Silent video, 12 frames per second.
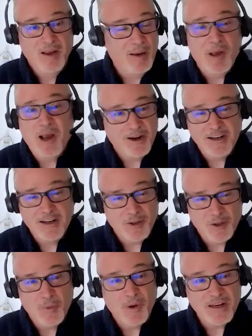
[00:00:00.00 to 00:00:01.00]
I'm not going to
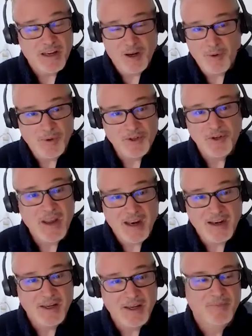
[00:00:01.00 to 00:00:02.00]
tell you what to eat or what you
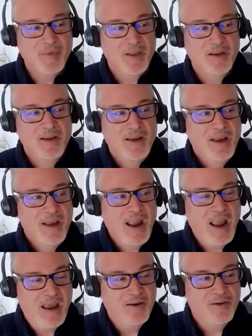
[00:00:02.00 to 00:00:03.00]
can't eat.
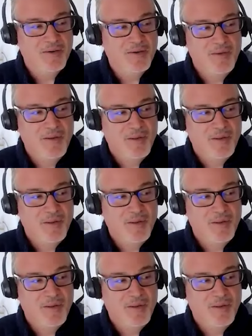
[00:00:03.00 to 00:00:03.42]
And